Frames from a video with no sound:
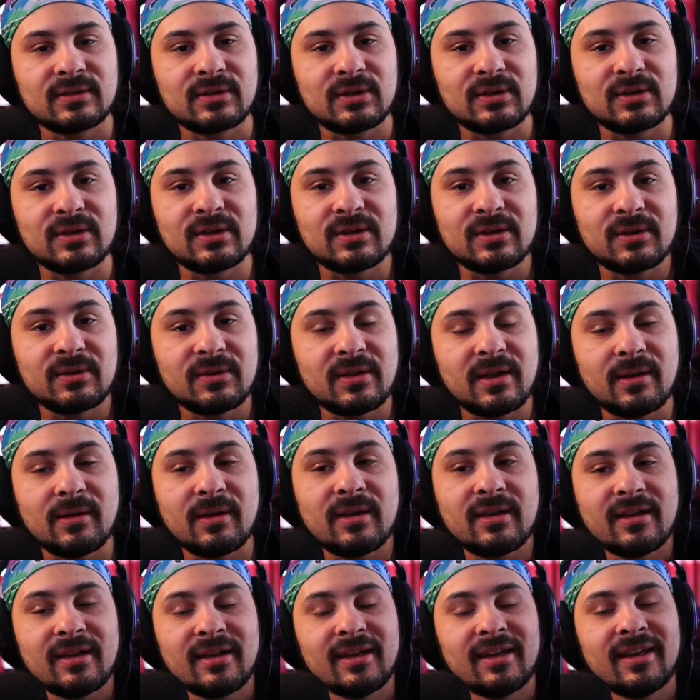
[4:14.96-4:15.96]
You know
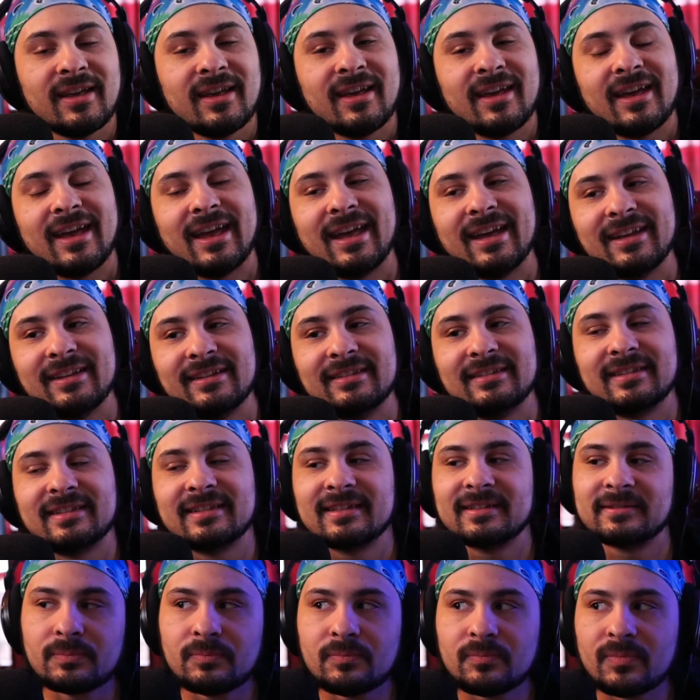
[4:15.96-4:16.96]
that, and
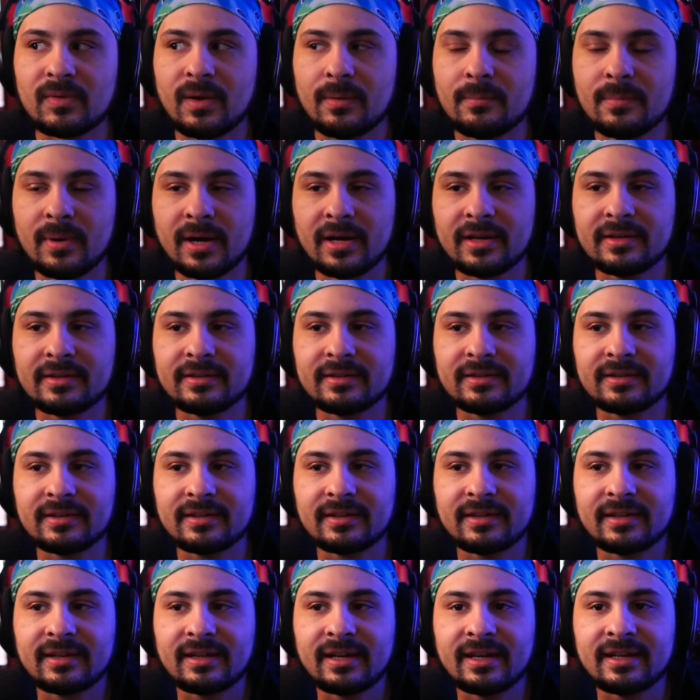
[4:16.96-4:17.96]
but
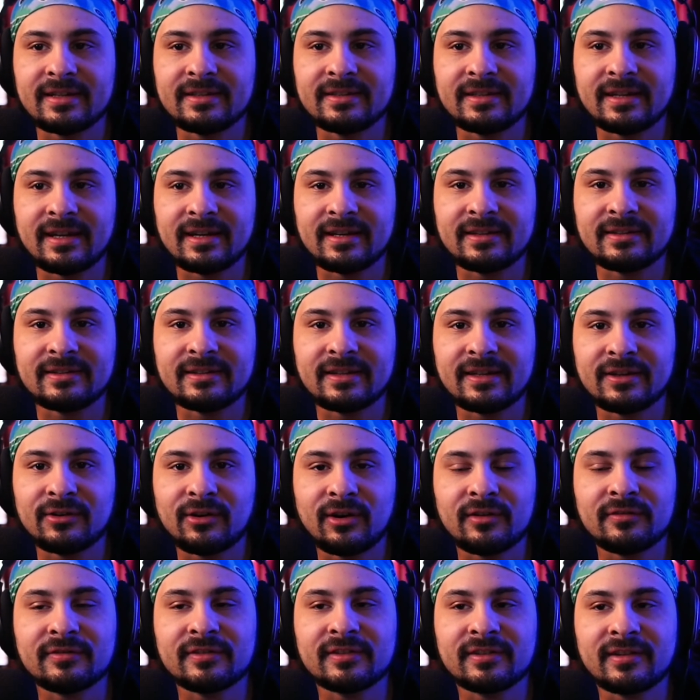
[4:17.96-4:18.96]
and and and
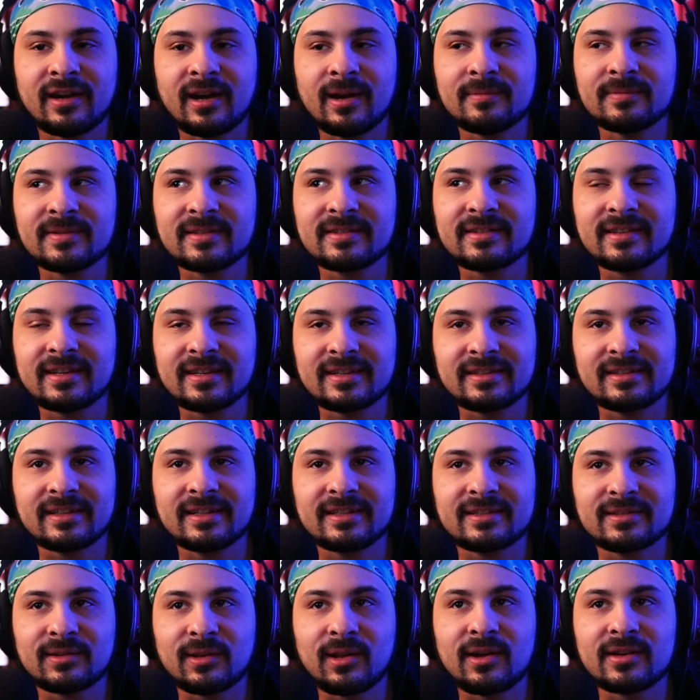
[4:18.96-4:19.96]
oftentimes it's like
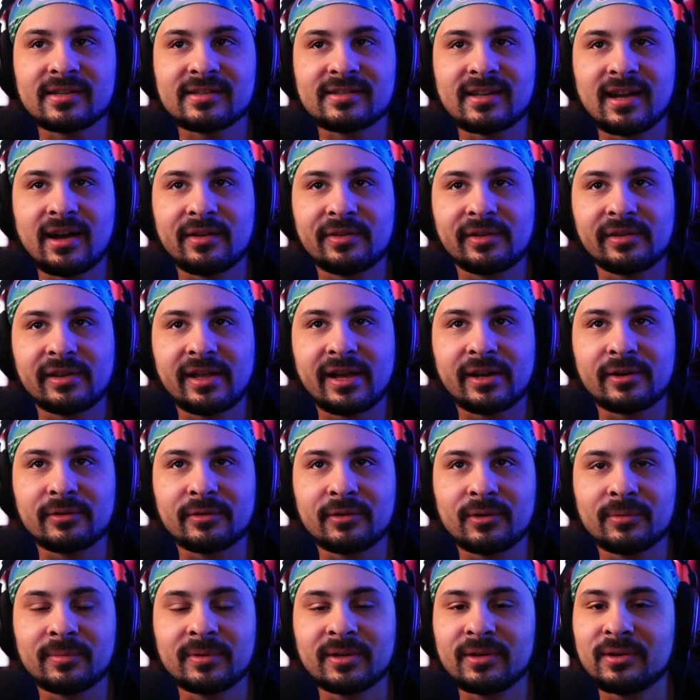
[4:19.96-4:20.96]
it's lost down the ladder.
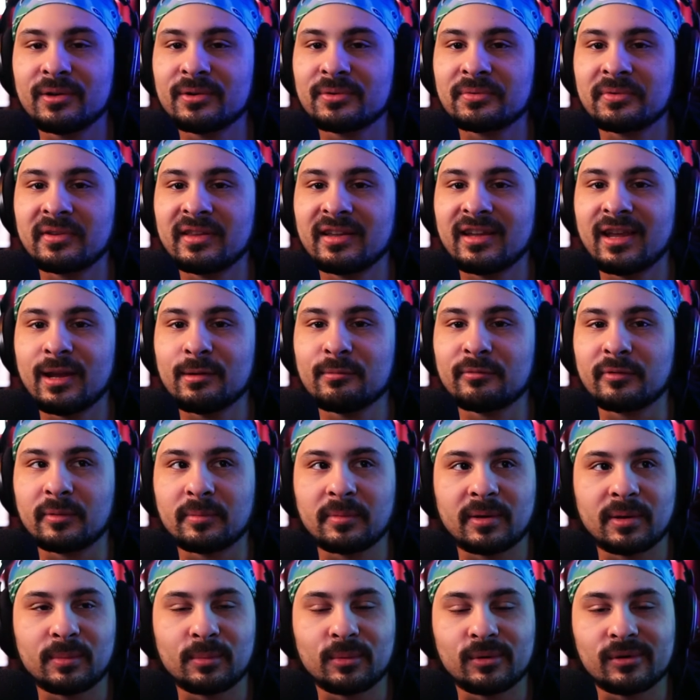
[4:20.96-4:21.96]
Nobody knows where they came from
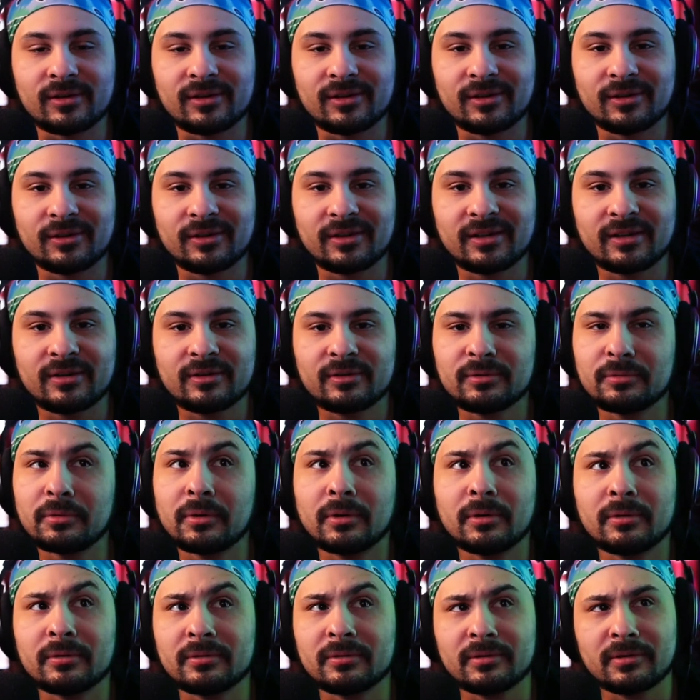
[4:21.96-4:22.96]
anymore. You know, like oh
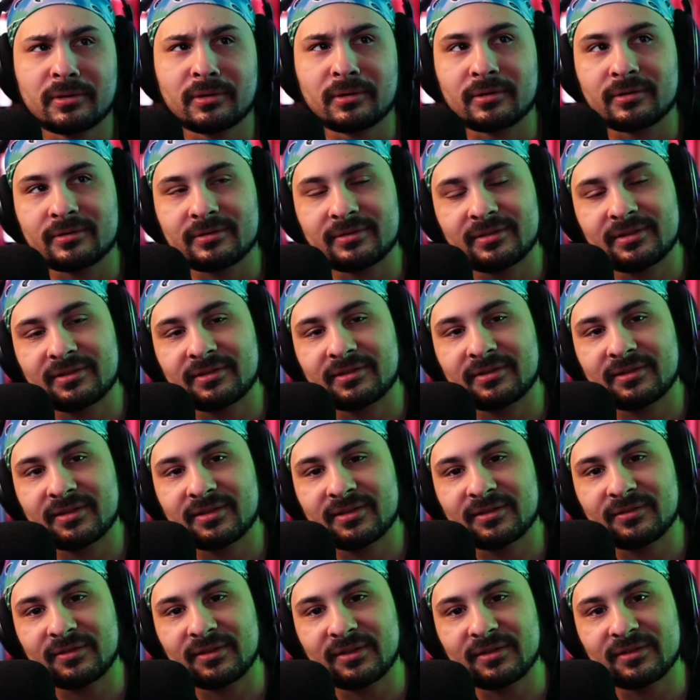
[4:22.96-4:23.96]
well, you know this
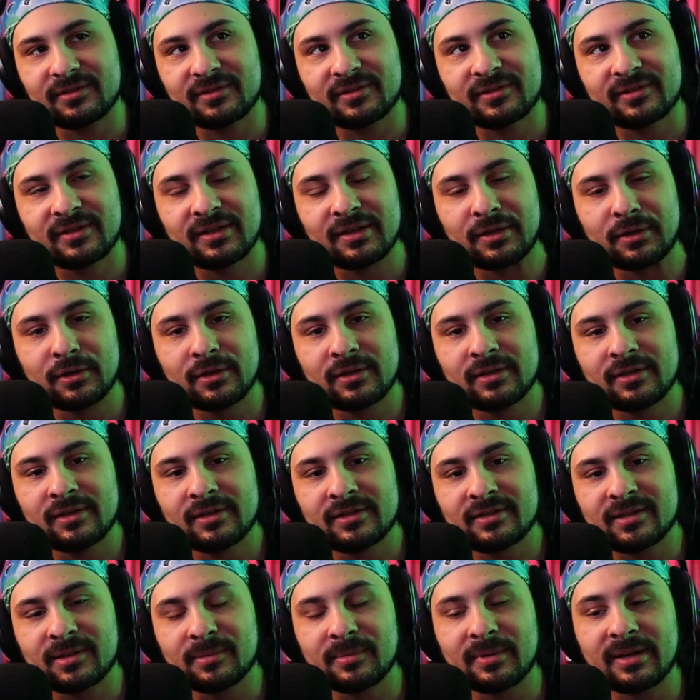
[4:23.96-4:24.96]
this feels
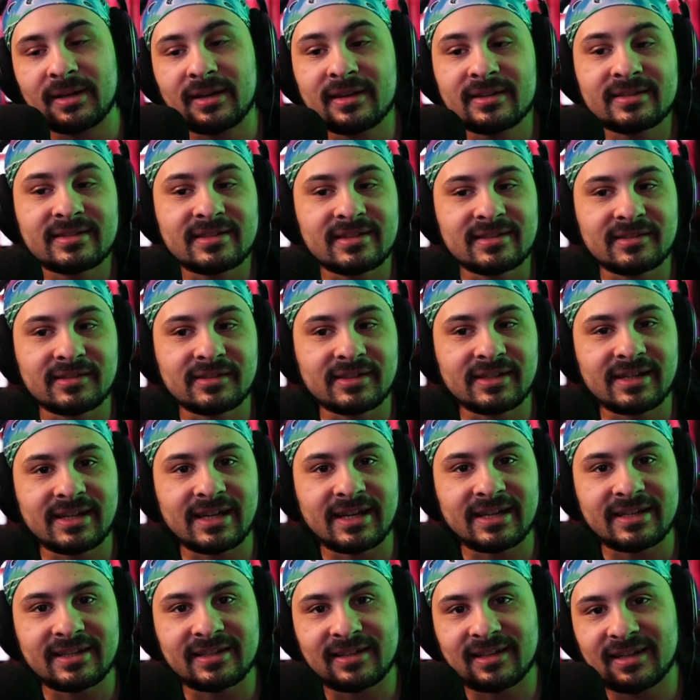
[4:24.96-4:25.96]
somebody else is looking
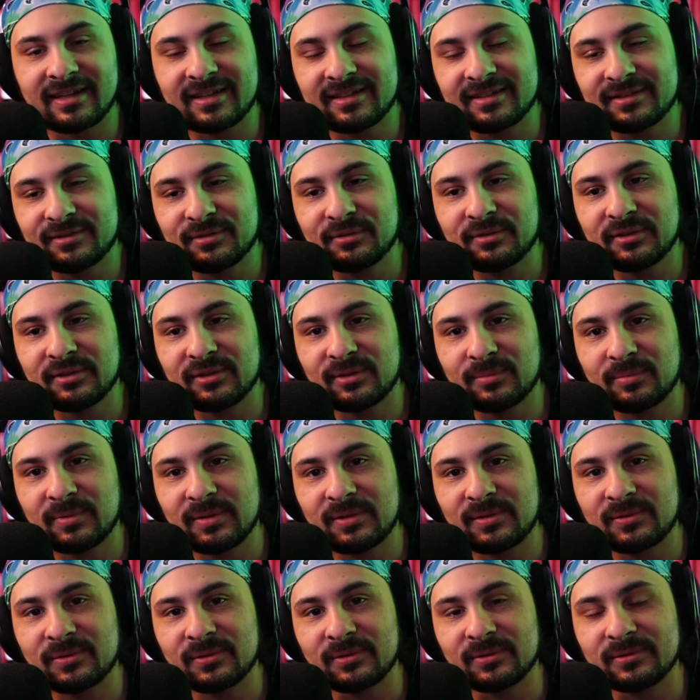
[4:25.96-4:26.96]
at it like too good to be
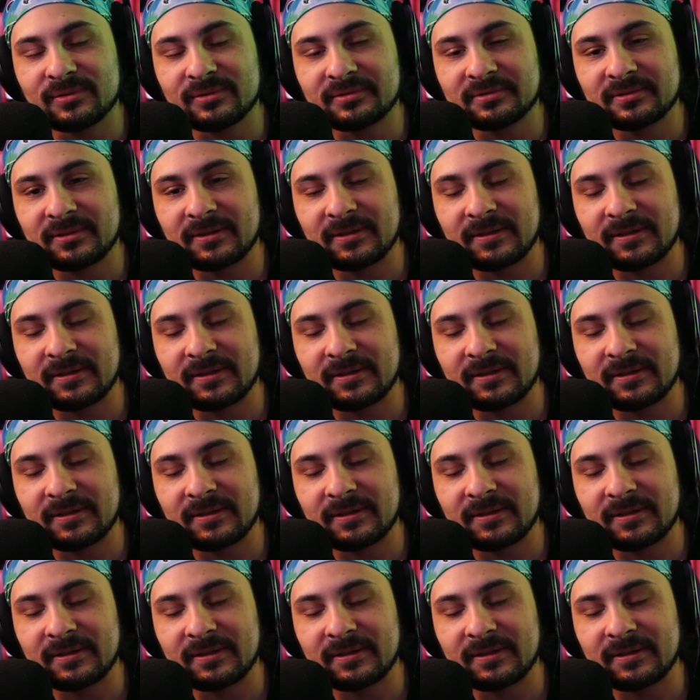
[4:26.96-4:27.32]
true.